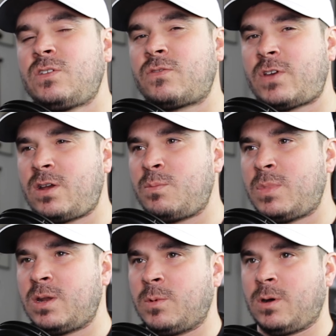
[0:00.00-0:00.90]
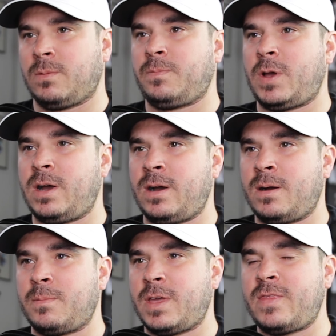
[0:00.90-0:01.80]
is very minimal,
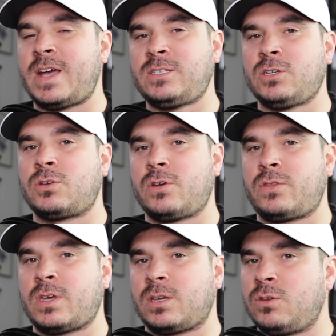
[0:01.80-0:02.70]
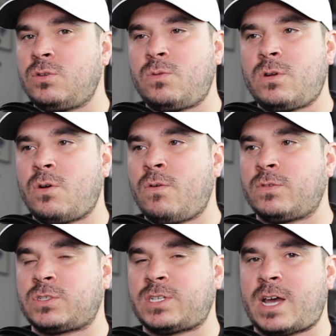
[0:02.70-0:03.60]
and that's a good thing. You don't want to
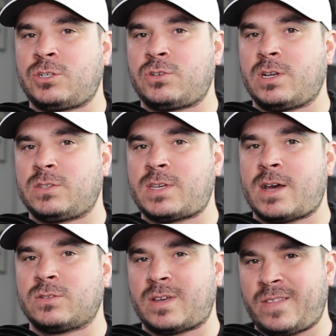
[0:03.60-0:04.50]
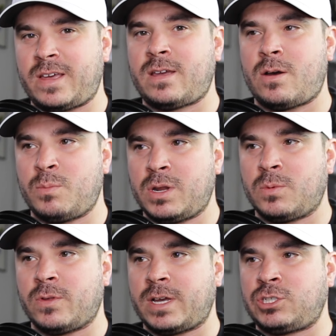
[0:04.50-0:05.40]
oversaturate sounds. I like how
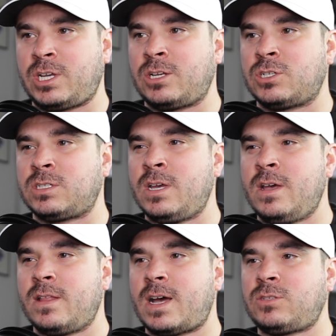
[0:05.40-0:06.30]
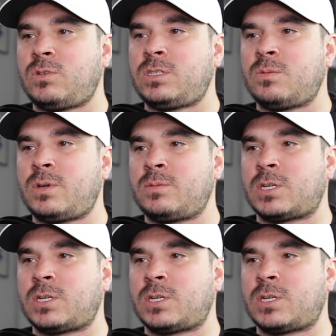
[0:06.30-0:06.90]
minimal that changes. That's why sometimes